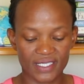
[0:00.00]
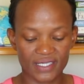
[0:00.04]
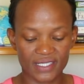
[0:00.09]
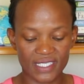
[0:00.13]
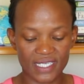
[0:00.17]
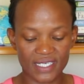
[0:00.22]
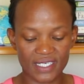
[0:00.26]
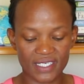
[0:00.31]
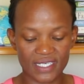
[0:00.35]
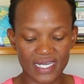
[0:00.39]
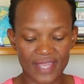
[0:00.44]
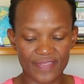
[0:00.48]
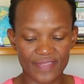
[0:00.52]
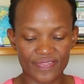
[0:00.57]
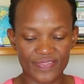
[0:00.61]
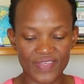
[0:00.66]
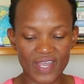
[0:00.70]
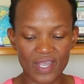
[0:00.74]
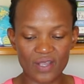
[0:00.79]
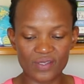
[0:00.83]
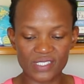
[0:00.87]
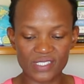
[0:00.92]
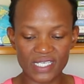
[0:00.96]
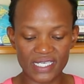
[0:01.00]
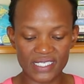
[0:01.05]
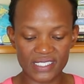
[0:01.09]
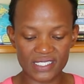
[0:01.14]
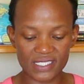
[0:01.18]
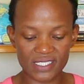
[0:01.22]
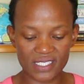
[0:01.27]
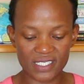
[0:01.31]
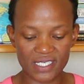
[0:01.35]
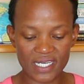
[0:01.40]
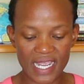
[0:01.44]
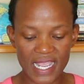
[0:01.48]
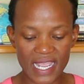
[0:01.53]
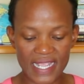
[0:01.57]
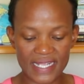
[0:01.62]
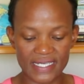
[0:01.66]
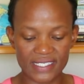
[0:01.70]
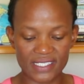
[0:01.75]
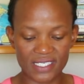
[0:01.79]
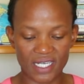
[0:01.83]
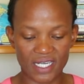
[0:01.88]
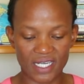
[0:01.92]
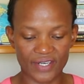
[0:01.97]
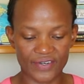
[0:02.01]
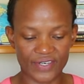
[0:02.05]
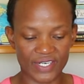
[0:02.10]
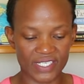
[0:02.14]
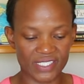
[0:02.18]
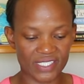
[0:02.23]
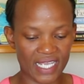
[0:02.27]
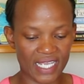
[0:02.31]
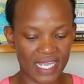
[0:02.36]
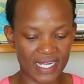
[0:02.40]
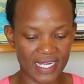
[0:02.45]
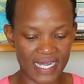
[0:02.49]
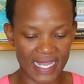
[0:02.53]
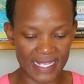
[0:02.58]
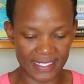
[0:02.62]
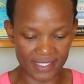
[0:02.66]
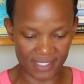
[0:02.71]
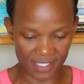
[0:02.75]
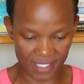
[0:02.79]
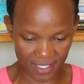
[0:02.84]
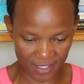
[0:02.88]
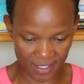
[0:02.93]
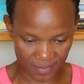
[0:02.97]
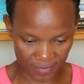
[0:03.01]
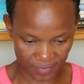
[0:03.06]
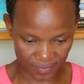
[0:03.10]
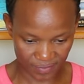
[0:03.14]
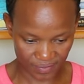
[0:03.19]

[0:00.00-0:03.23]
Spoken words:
39,819.